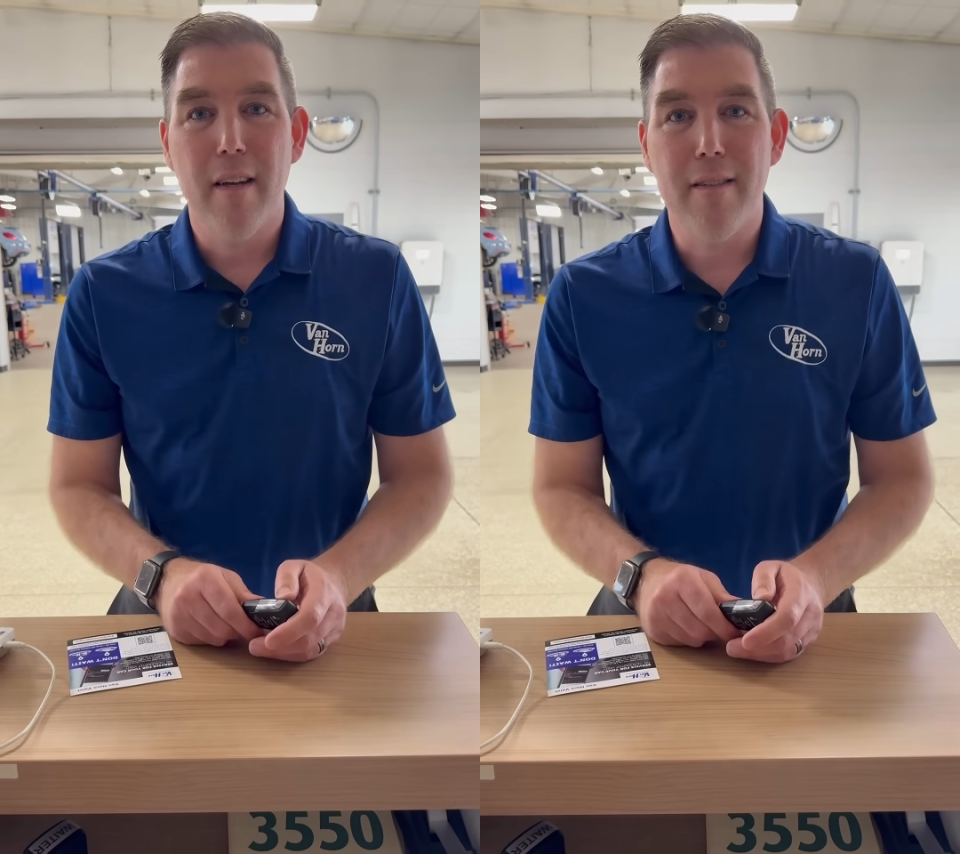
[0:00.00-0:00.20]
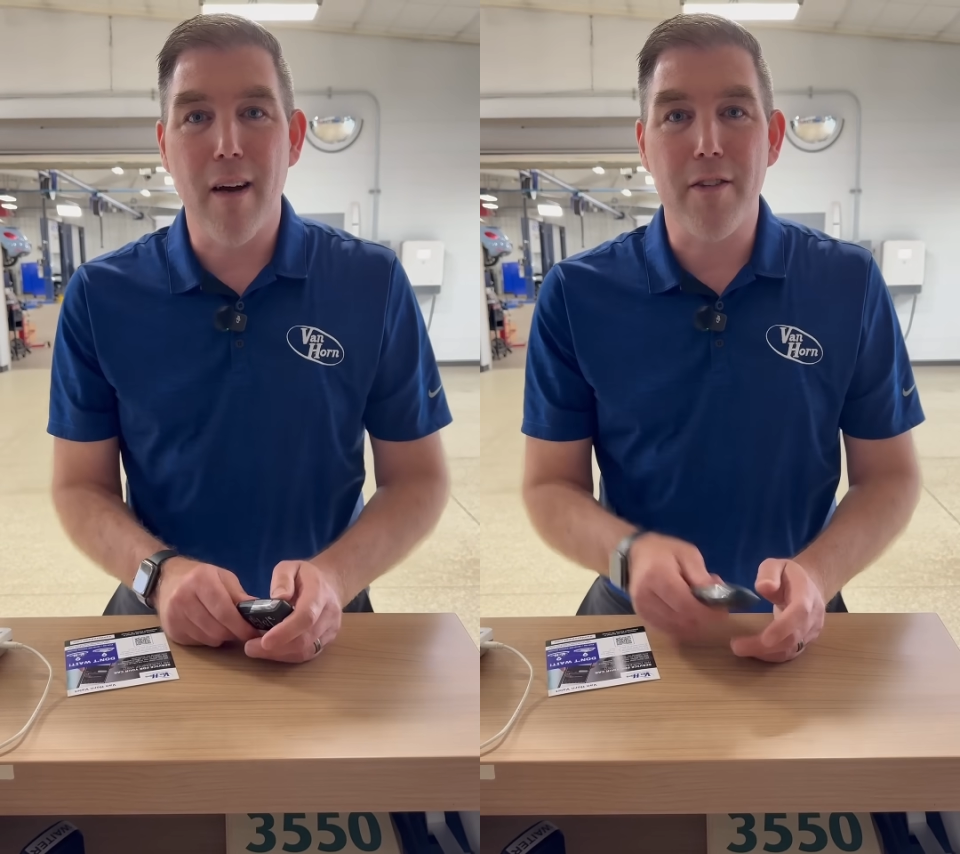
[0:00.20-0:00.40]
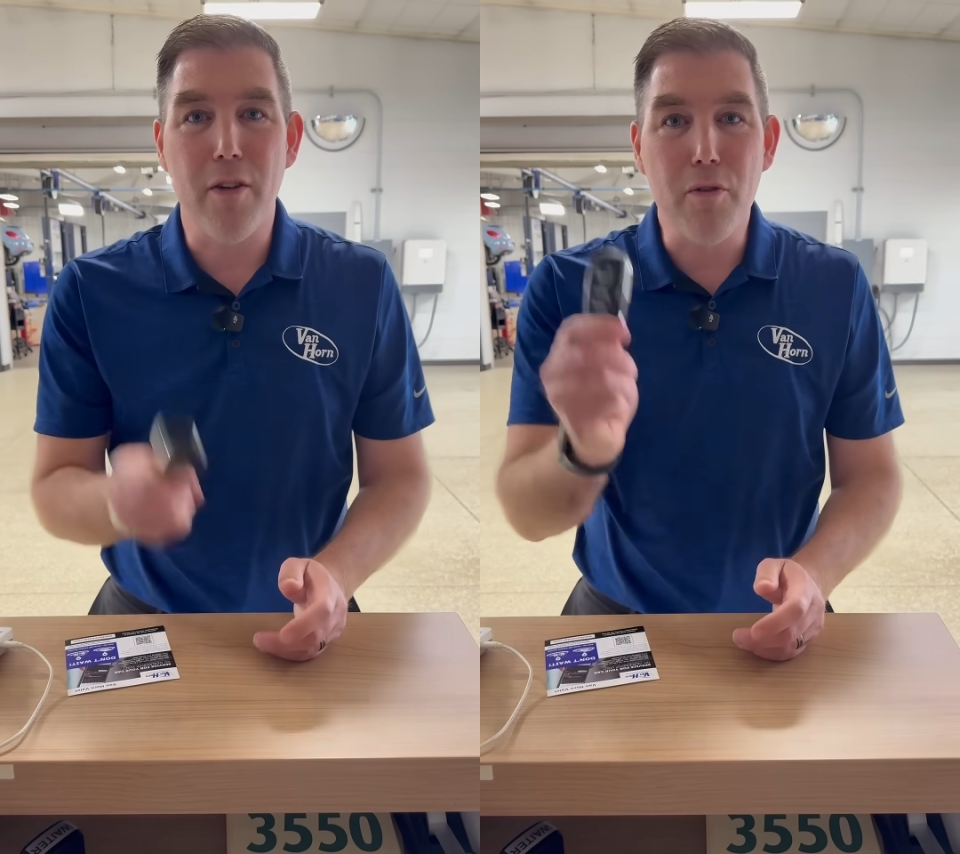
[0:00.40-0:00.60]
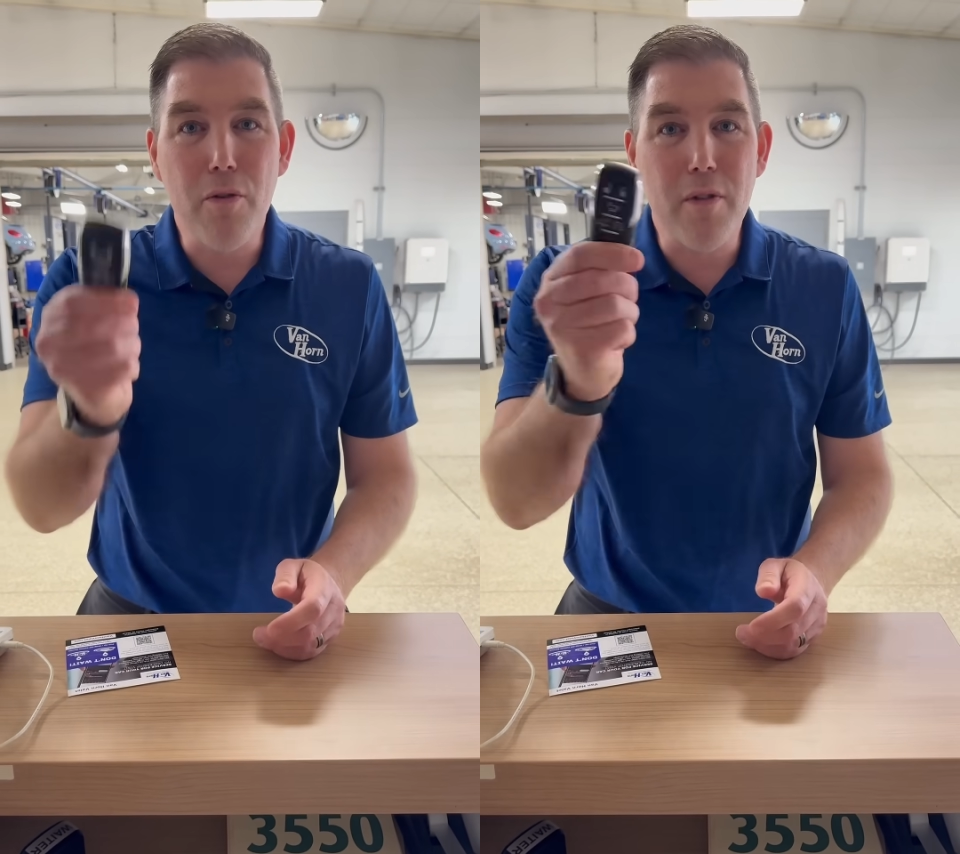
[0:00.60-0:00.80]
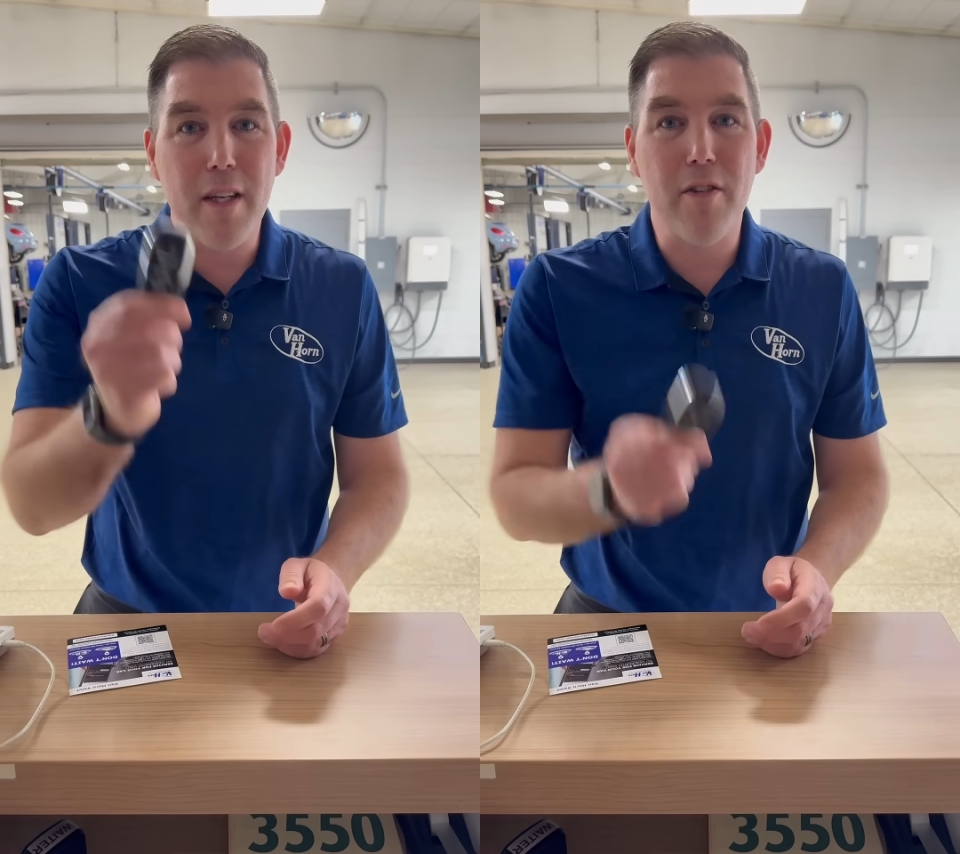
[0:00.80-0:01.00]
toss an O2
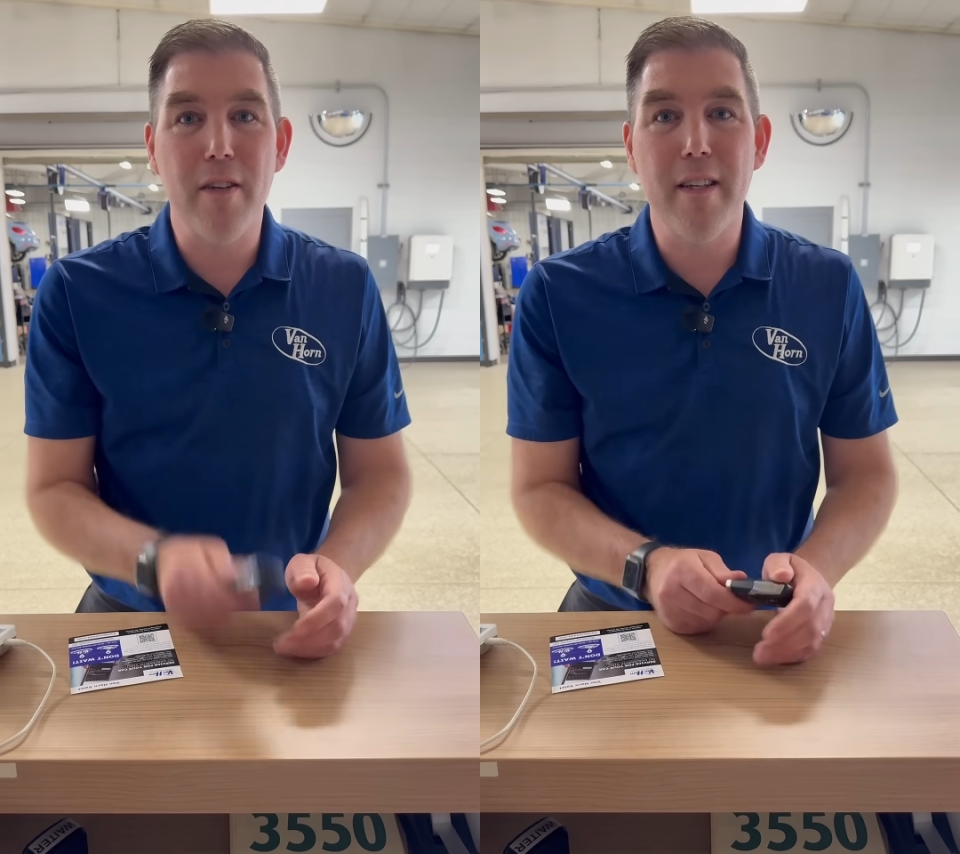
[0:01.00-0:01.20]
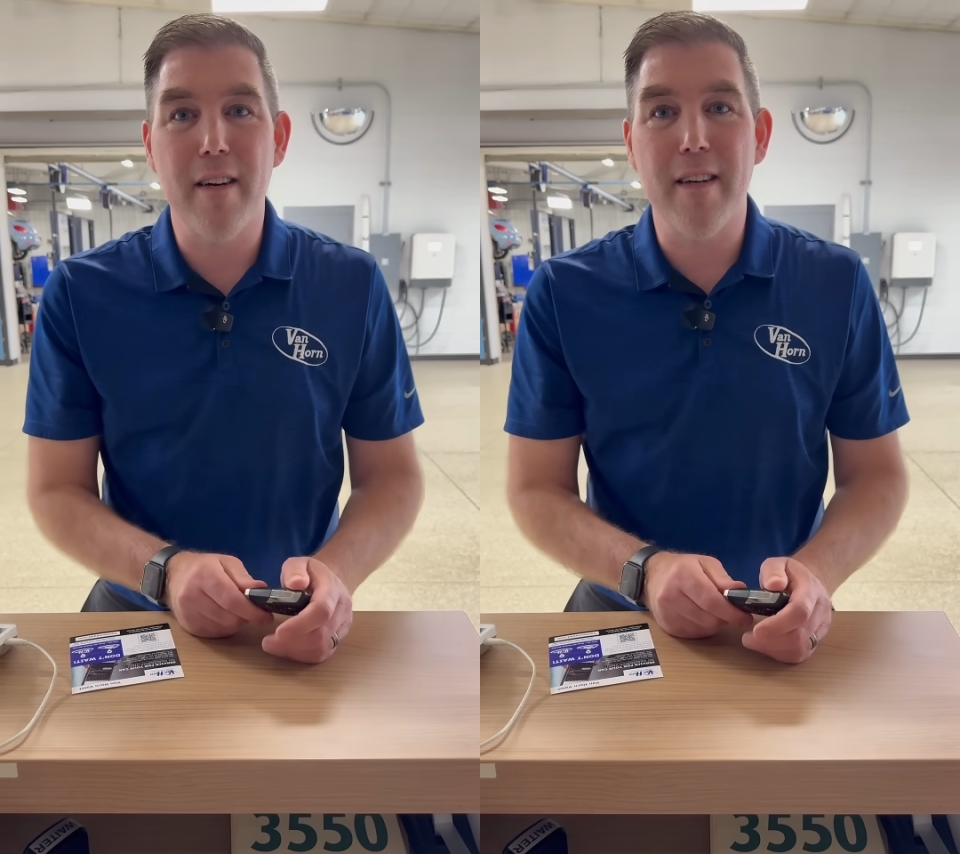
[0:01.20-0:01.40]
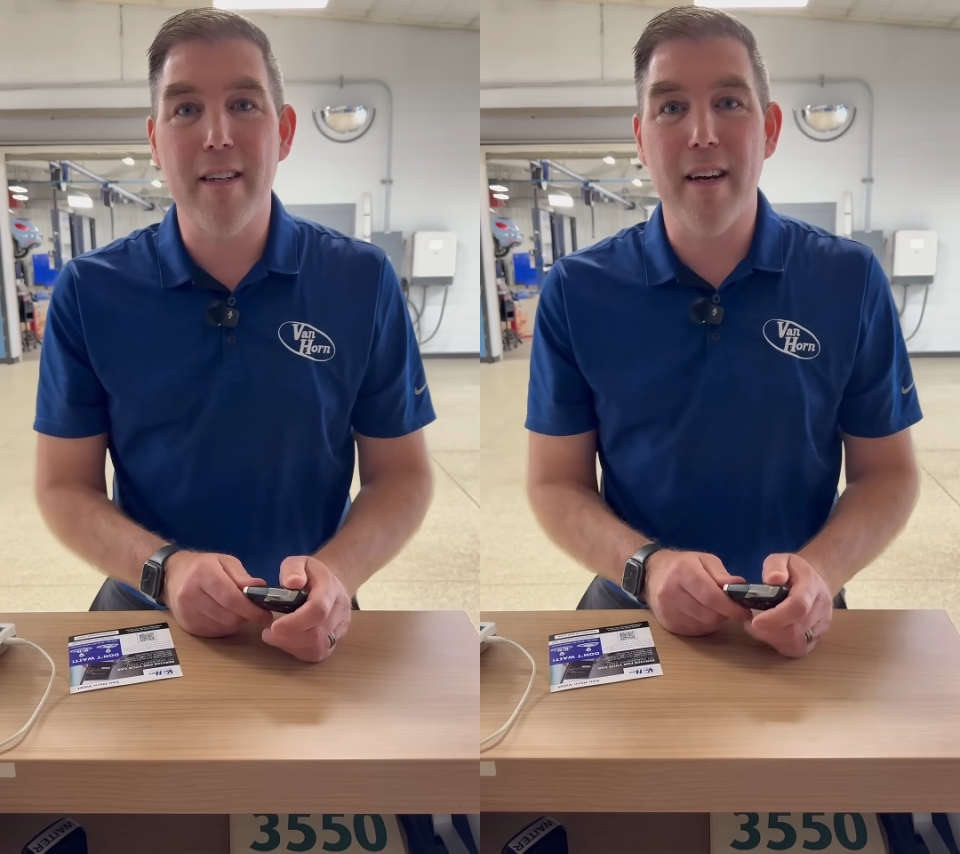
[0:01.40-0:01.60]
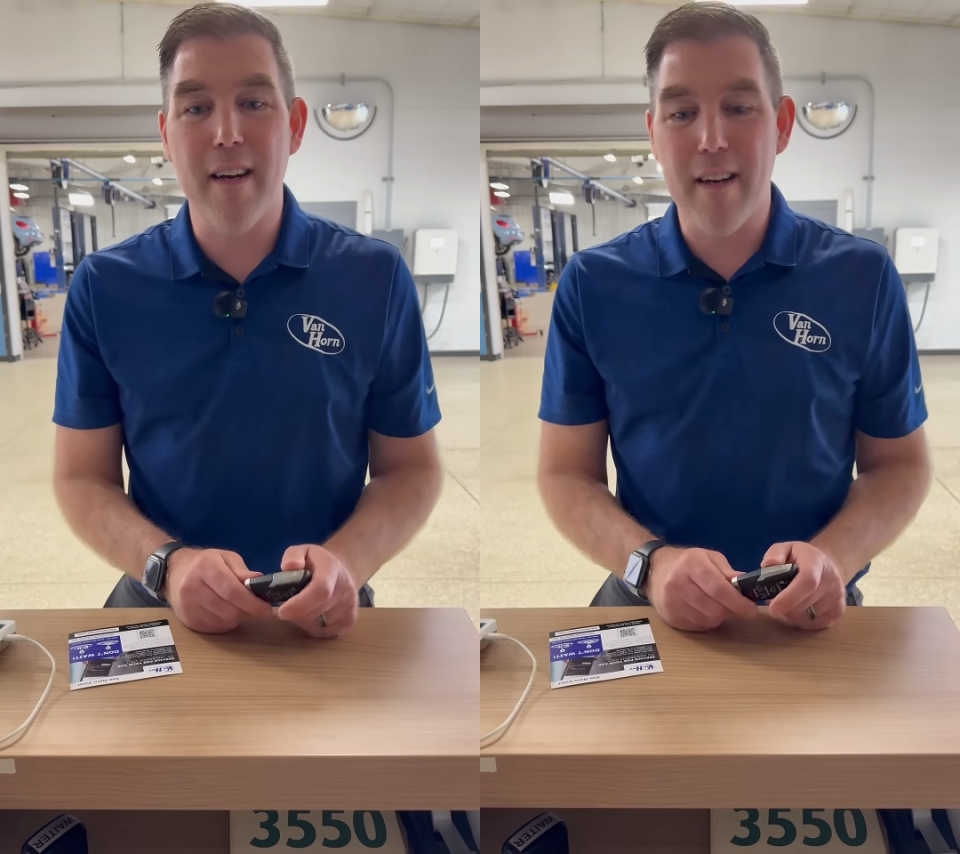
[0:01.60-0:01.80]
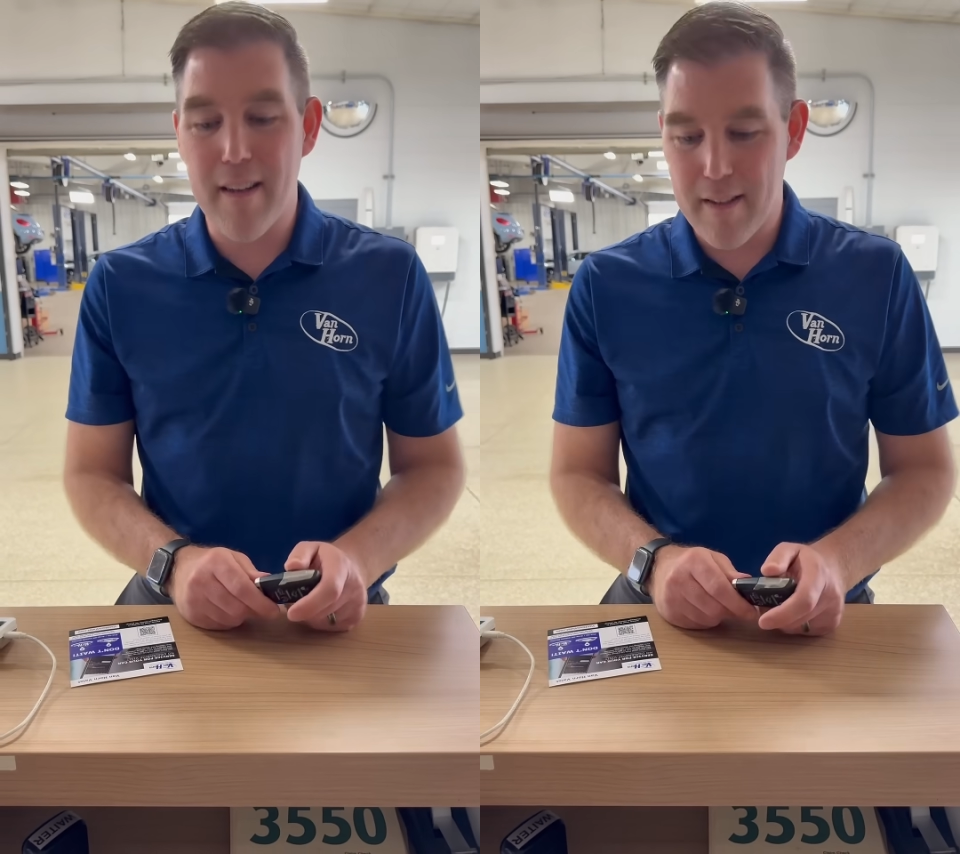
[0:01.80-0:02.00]
sensor in there and
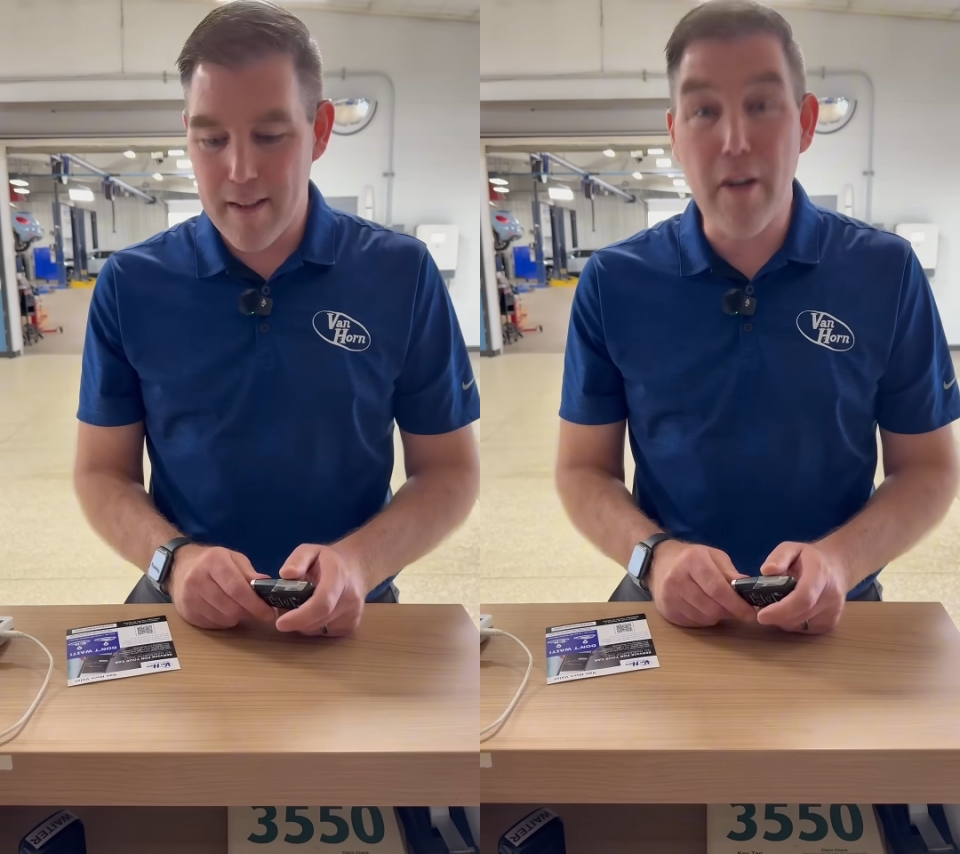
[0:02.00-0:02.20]
get